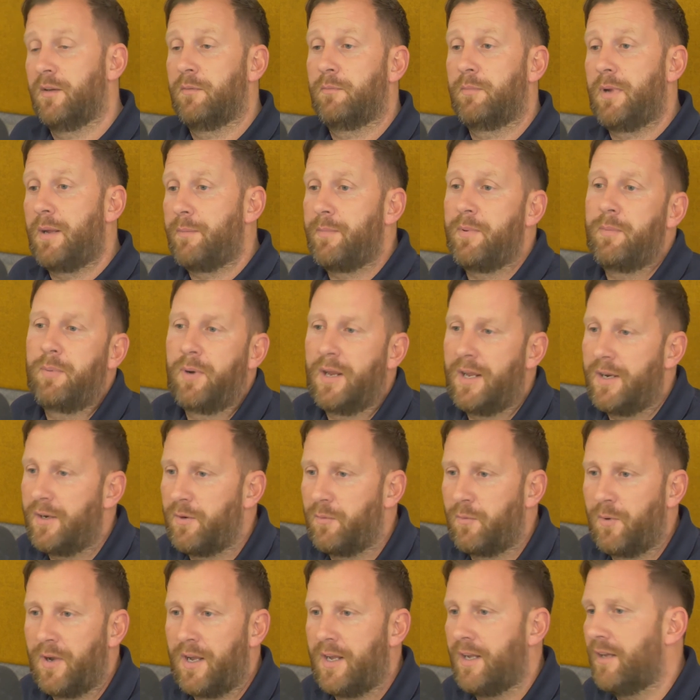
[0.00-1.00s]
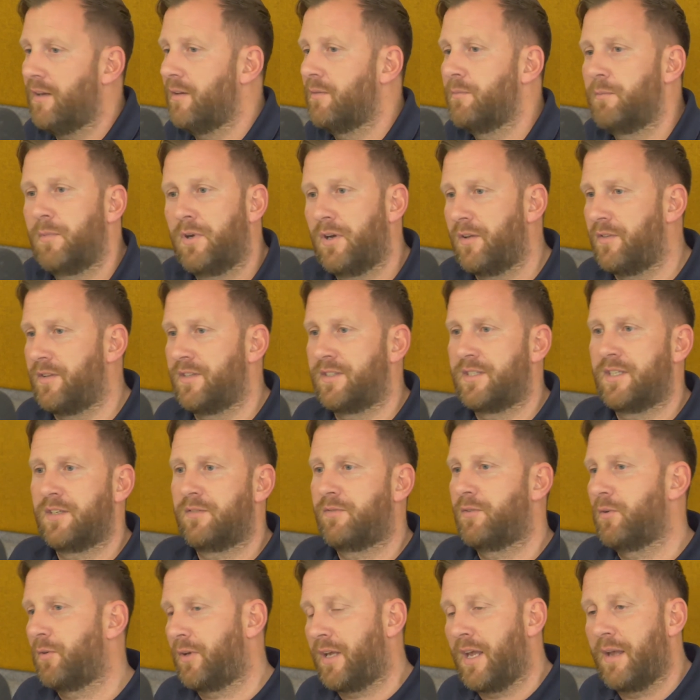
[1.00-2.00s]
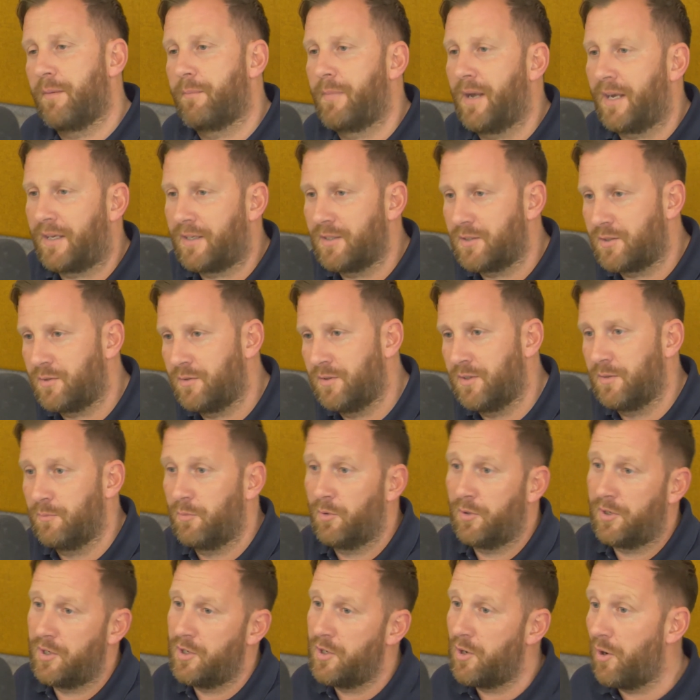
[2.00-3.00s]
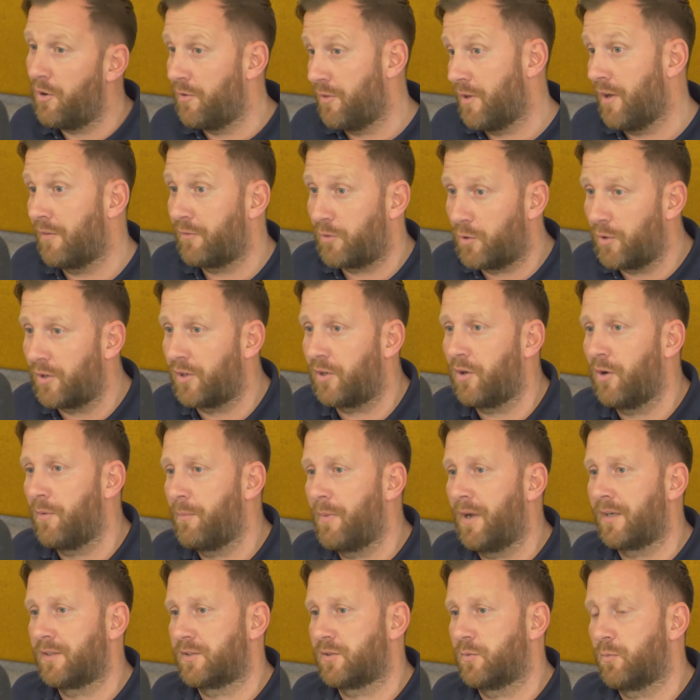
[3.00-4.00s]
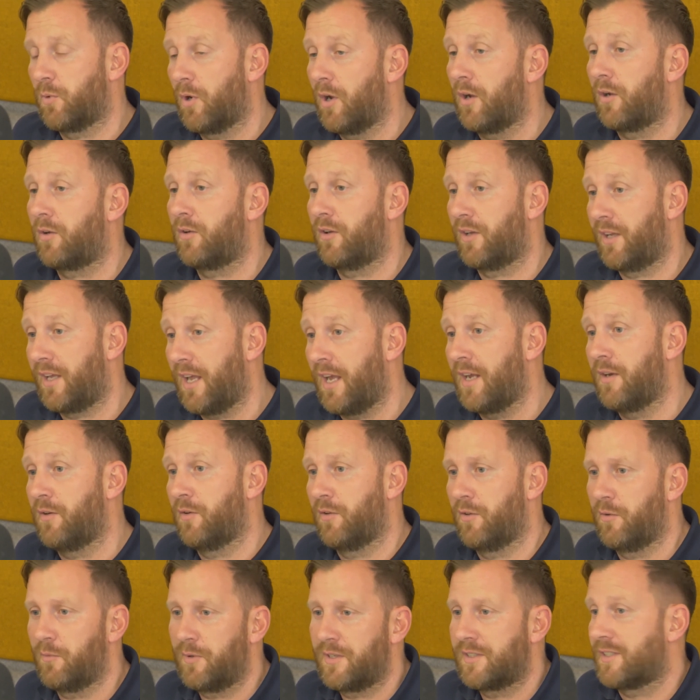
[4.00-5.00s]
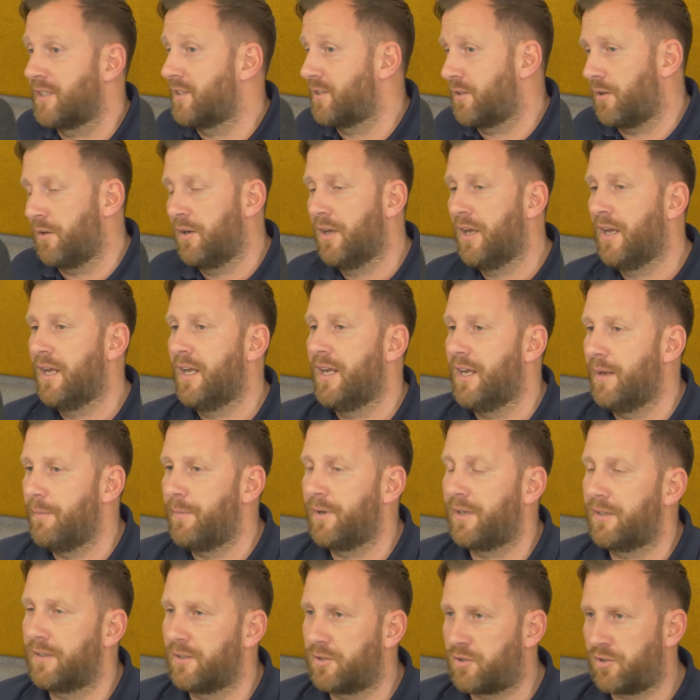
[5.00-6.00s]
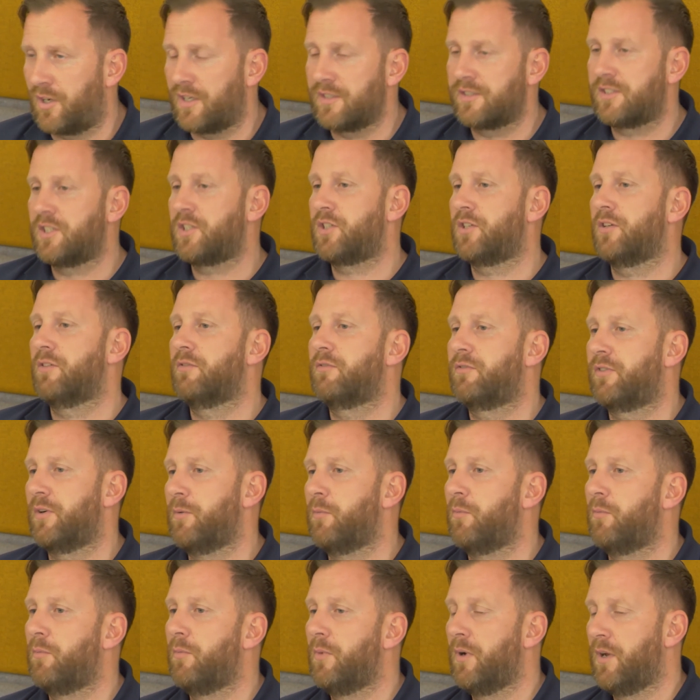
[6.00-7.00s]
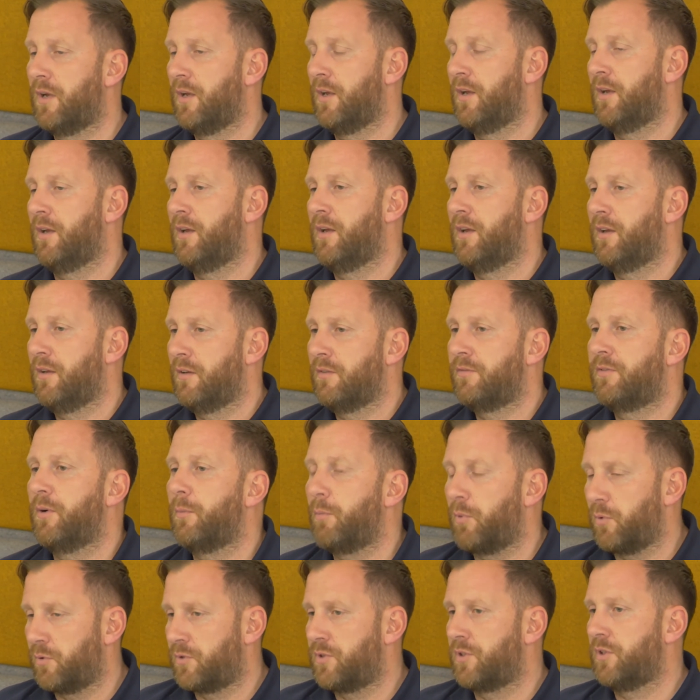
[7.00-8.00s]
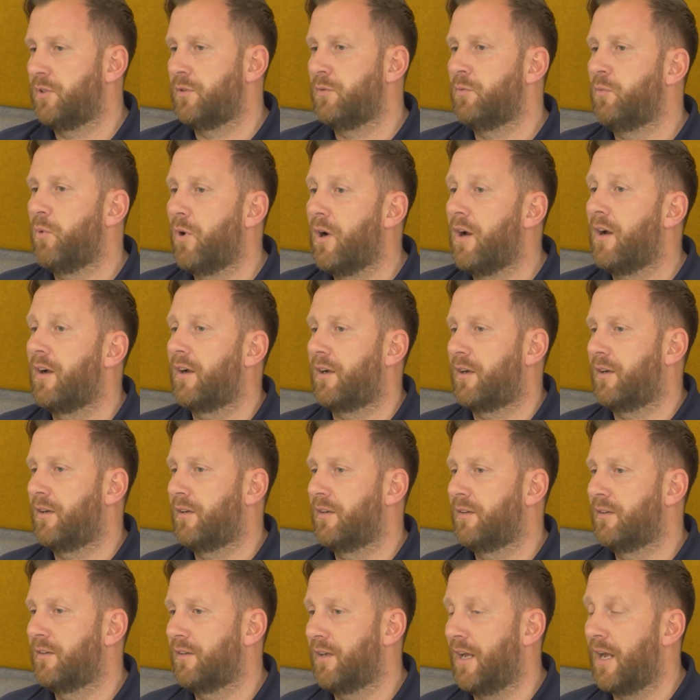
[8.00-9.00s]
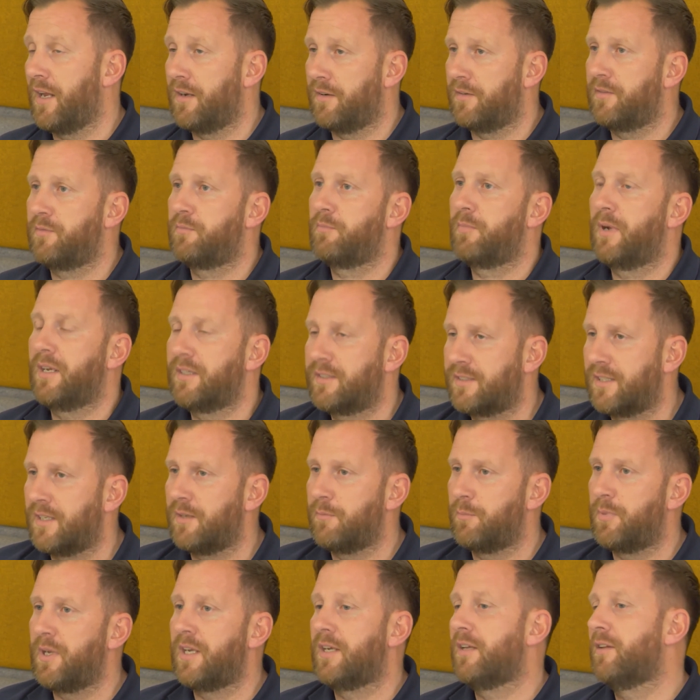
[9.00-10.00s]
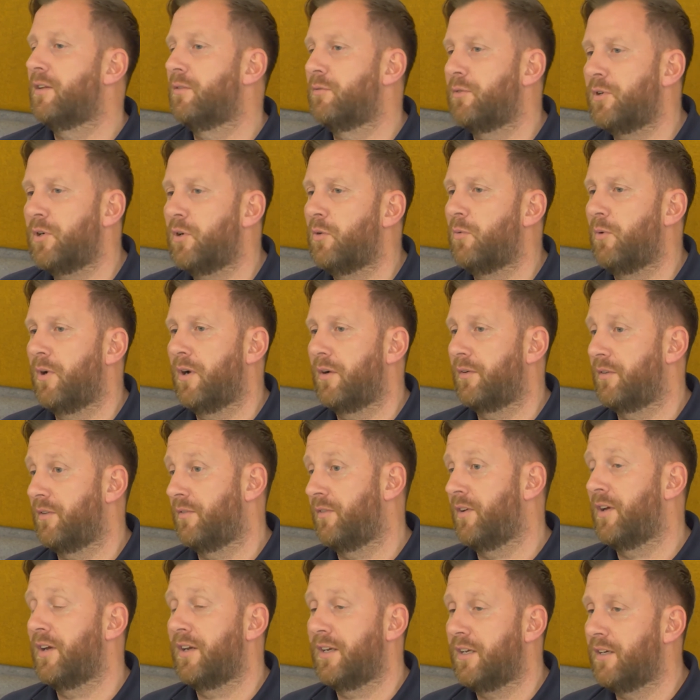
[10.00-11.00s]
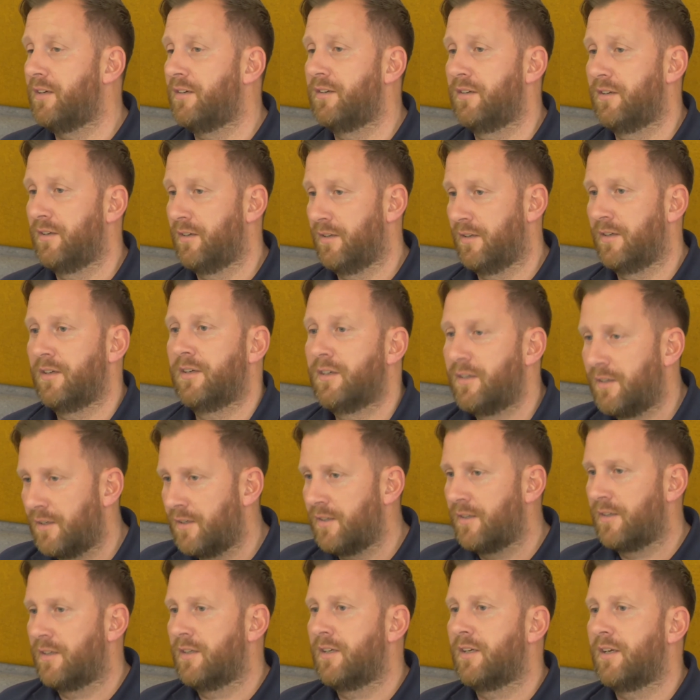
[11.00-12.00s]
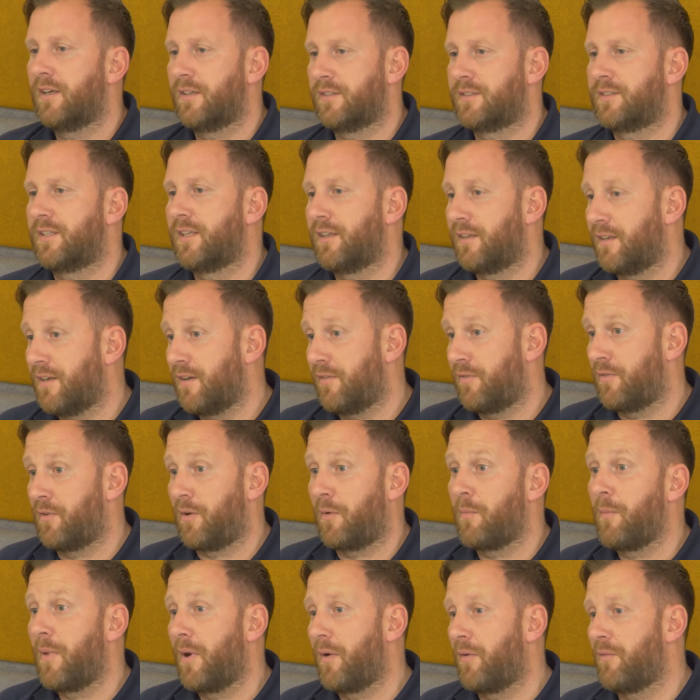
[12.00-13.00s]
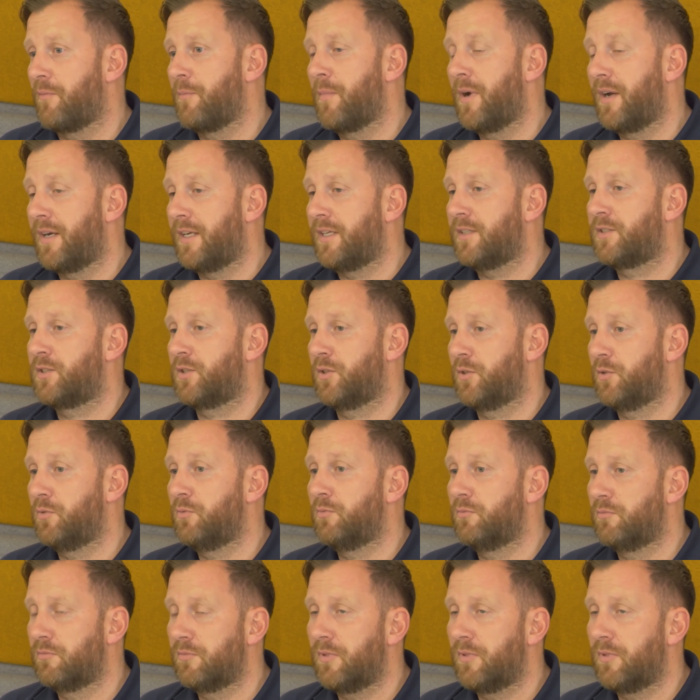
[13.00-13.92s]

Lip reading: maybe playing away at Merthyr Tydfil, getting back at 2 in the morning, knowing that I've got to go back to work again on the Wednesday. So the transition from football to work and basically being in the real world of earning a significant amount of money to